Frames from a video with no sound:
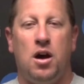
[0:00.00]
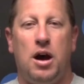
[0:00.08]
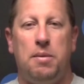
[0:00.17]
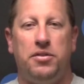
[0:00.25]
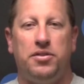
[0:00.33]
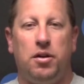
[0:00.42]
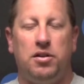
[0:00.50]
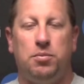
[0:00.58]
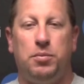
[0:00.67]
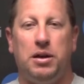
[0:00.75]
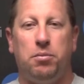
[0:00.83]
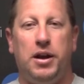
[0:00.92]
This is always a
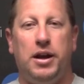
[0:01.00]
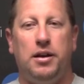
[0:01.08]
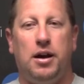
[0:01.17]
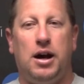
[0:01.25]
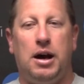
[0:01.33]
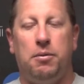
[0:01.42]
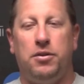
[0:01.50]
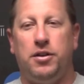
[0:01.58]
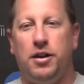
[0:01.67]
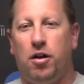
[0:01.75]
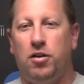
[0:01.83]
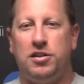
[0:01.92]
big meet.
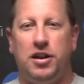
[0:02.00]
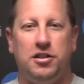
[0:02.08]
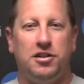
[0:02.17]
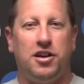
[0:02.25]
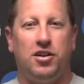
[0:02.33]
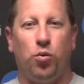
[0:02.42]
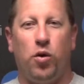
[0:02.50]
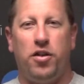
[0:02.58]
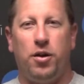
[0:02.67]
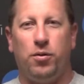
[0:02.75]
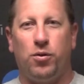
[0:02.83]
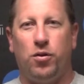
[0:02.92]
It always hinges on the
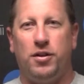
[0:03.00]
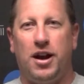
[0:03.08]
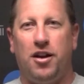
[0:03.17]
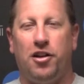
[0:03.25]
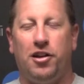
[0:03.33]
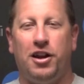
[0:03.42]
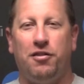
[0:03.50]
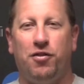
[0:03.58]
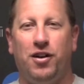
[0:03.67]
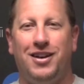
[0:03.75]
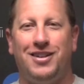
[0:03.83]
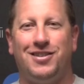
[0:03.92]
weather. We're going down to the
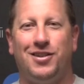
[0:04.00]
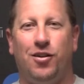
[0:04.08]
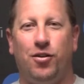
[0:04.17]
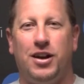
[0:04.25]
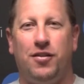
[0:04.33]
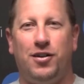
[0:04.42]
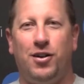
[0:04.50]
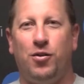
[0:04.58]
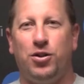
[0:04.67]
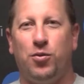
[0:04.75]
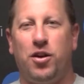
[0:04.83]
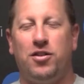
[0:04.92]
lakefront, so we never know
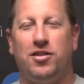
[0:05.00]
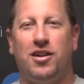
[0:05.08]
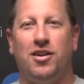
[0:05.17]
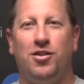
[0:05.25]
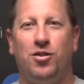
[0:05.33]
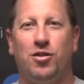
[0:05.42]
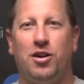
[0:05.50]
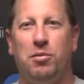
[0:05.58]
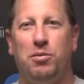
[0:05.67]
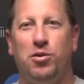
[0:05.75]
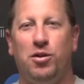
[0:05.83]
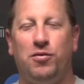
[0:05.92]
what the weather's going to do. It could
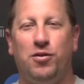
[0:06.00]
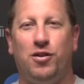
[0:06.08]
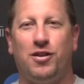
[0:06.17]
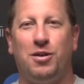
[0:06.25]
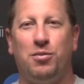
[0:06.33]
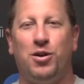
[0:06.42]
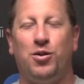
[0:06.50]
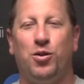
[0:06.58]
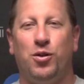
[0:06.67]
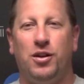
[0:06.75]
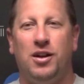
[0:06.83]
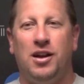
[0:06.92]
be beautiful. It could be
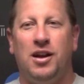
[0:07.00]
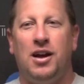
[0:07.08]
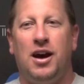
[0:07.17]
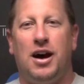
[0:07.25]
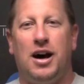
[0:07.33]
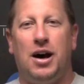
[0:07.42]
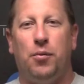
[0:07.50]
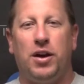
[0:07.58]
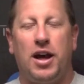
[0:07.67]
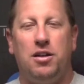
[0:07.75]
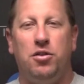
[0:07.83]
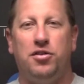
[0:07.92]
cold. We
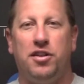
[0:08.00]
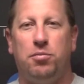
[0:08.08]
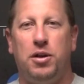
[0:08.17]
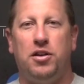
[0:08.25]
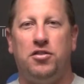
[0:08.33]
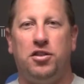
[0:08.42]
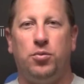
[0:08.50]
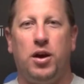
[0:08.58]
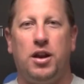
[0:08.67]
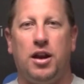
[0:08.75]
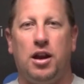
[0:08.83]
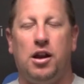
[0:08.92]
kind of use this meet as just a
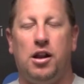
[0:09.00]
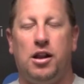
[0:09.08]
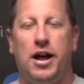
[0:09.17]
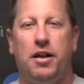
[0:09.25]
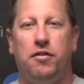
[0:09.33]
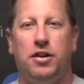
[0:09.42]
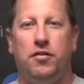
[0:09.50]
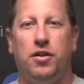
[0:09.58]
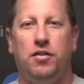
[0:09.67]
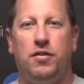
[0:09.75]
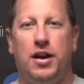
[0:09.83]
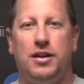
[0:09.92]
way to get in a lot of
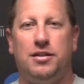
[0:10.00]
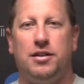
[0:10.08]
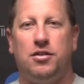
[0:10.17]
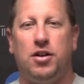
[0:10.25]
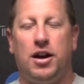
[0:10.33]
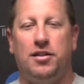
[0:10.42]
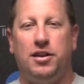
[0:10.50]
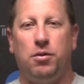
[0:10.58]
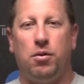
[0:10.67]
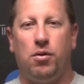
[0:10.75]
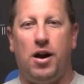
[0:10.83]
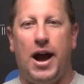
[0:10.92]
different events and try to see
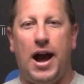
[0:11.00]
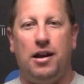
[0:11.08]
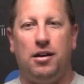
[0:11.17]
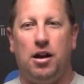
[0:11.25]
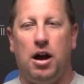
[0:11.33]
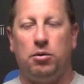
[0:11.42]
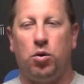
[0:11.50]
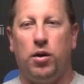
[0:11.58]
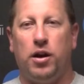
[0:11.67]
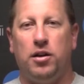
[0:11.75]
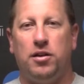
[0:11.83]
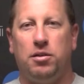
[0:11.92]
where we're at
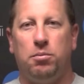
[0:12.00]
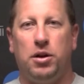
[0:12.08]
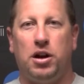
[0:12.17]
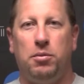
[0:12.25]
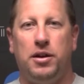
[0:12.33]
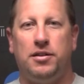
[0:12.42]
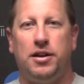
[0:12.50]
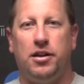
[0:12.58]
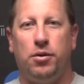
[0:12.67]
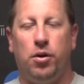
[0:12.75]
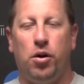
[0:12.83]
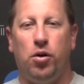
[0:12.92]
going into some bigger meets
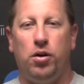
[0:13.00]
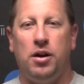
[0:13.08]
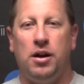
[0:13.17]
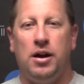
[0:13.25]
down the road.